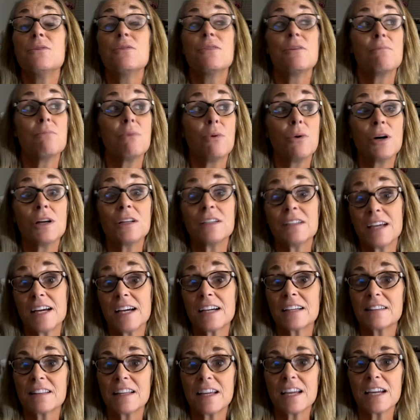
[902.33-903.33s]
the boiled
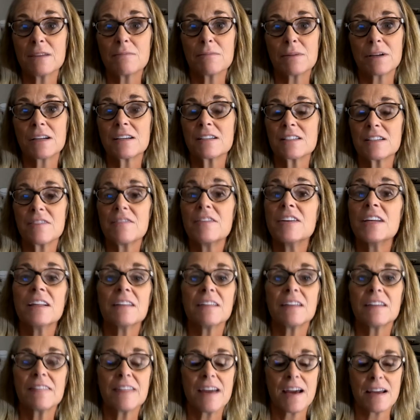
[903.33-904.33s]
egg thing because
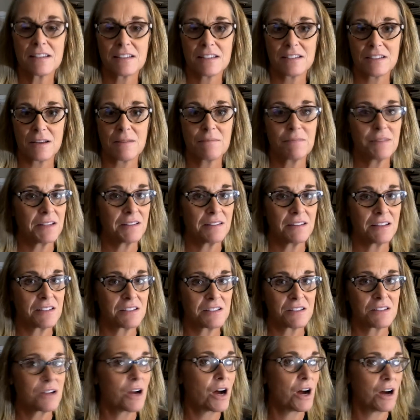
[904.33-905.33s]
evidently that's something that's
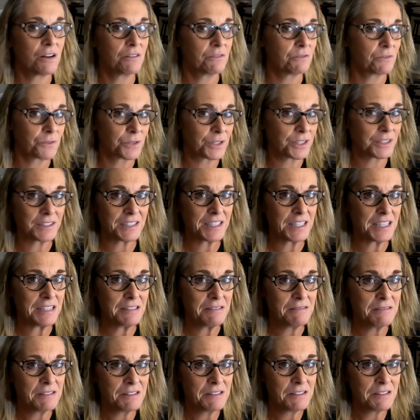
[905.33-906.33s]
not really
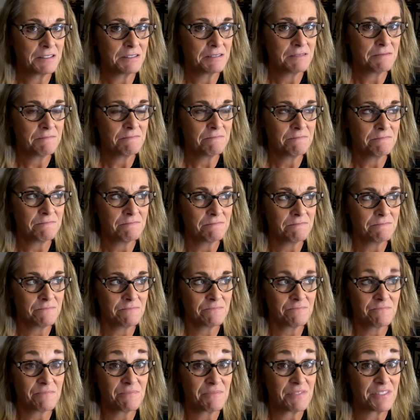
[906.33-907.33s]

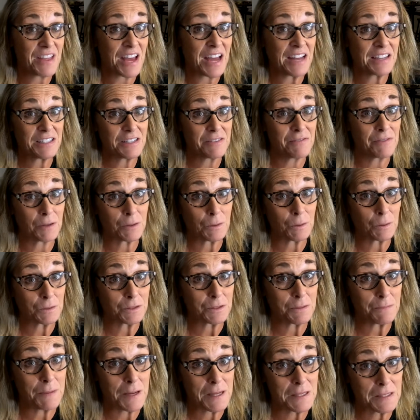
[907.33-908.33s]
that difficult
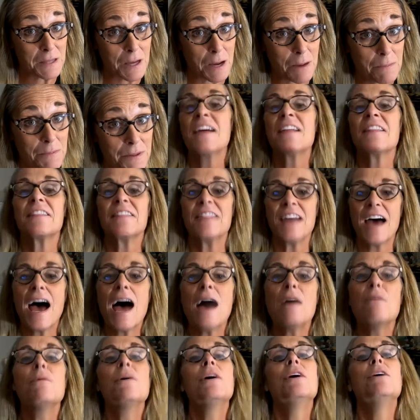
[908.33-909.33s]
to mess up.
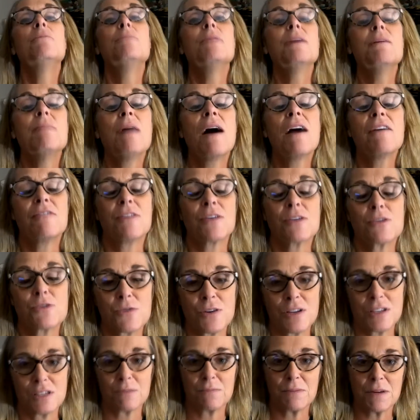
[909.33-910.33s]
That will be my first
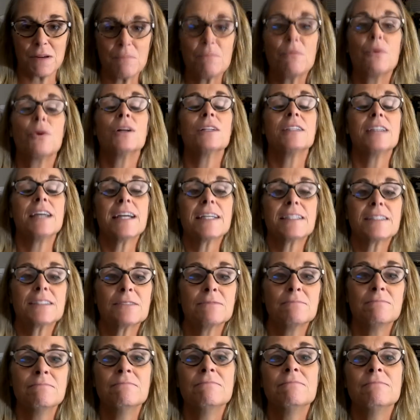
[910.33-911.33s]
recipe, boiled eggs
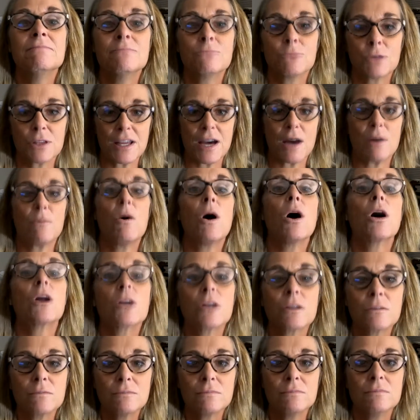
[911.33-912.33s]
without
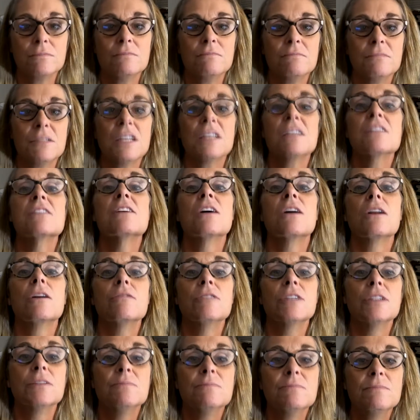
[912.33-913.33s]
water in a sun
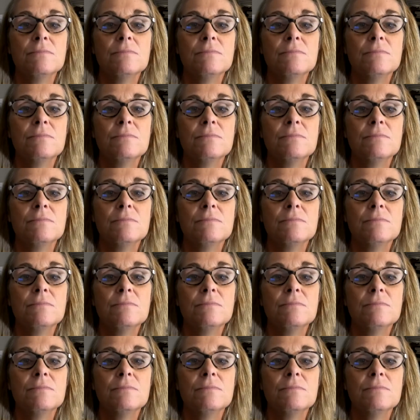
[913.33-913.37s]
oven.